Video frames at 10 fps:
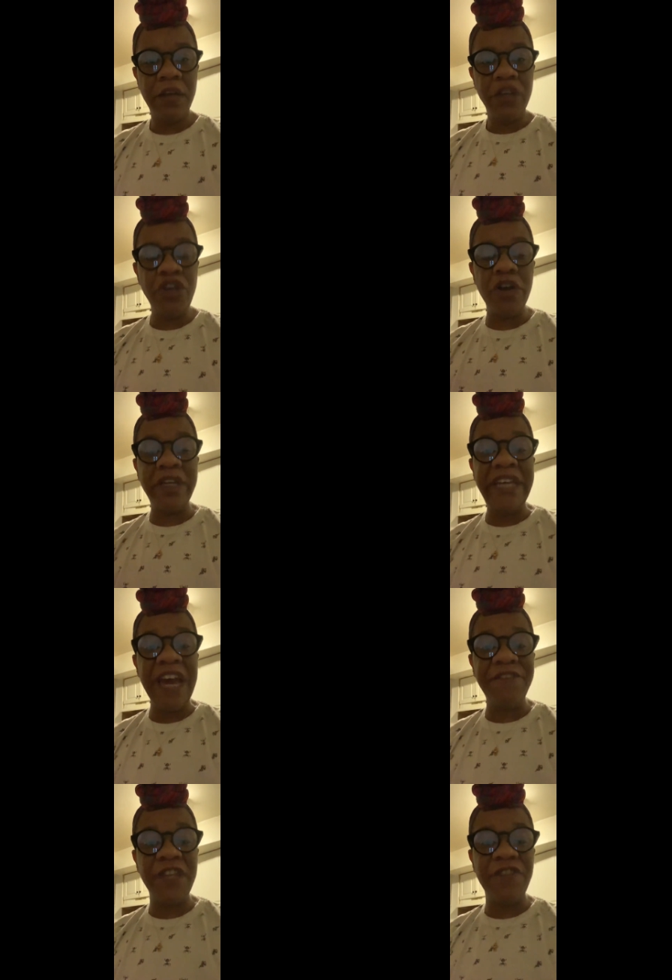You're
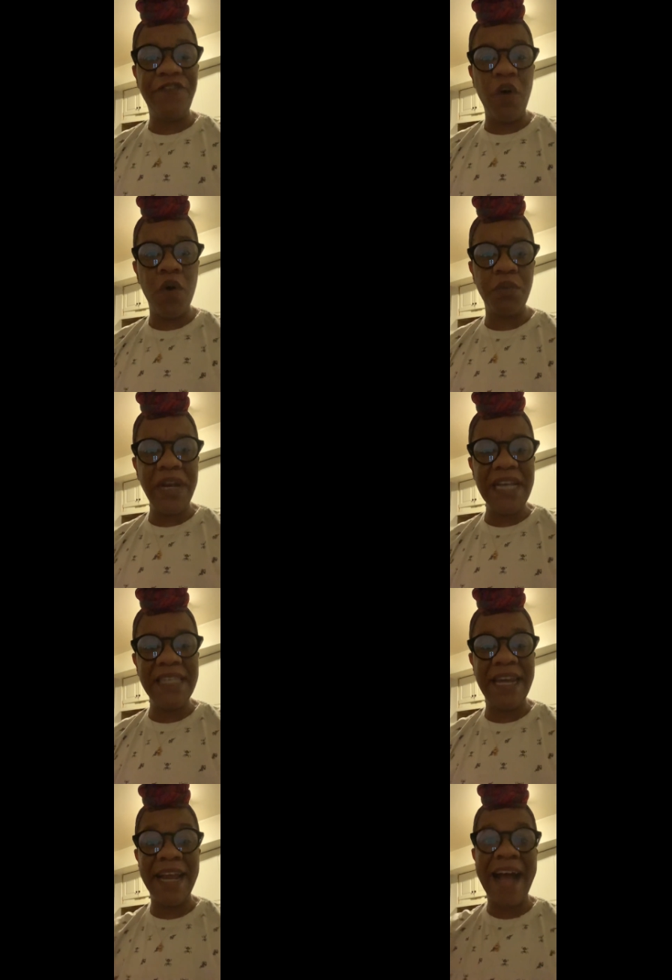gifted for a
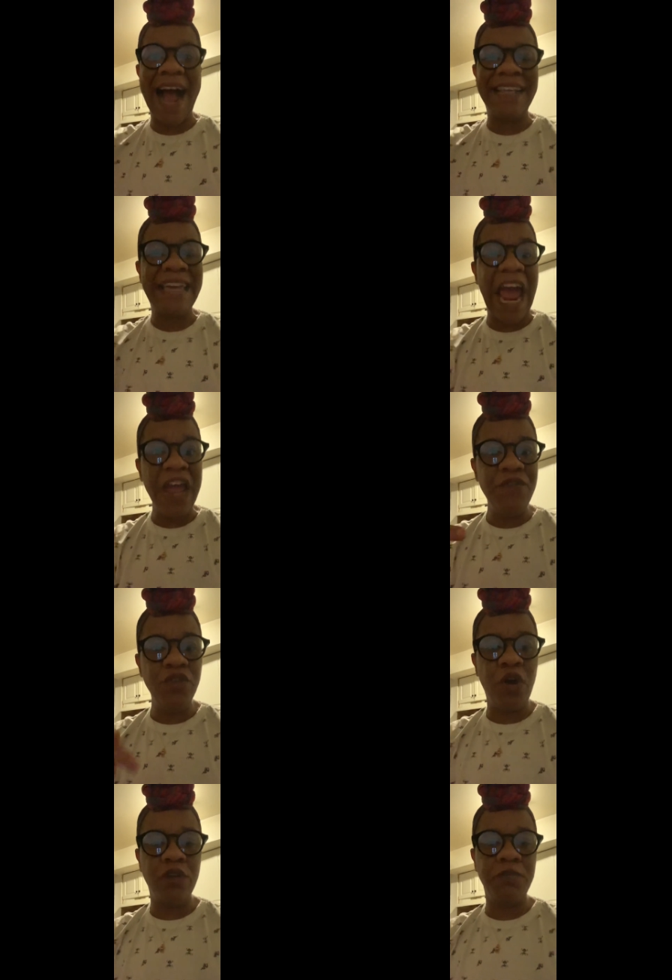reason, and God gave you
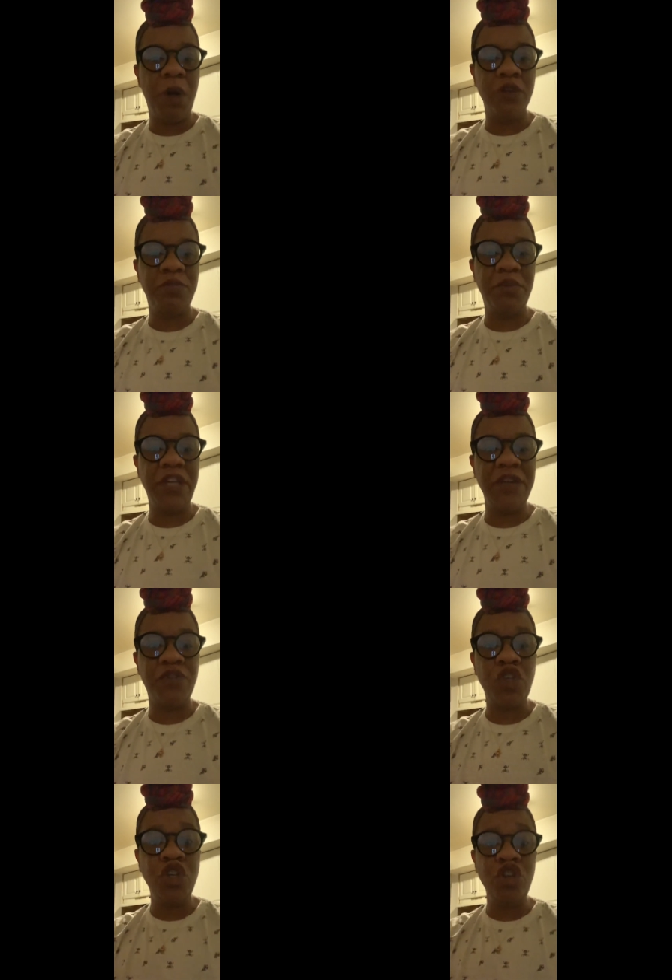those multiple gifts
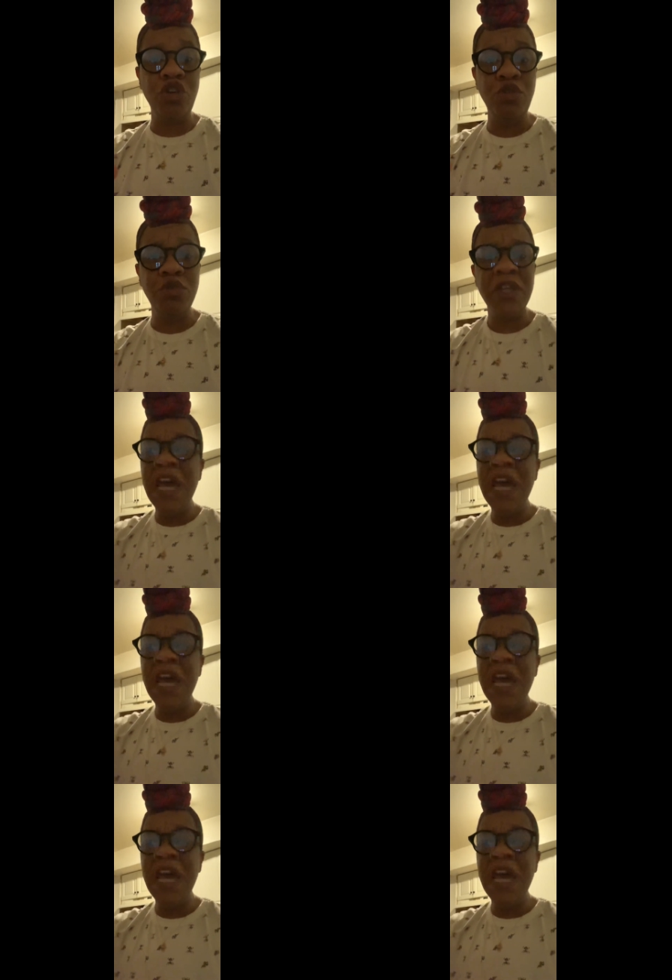to use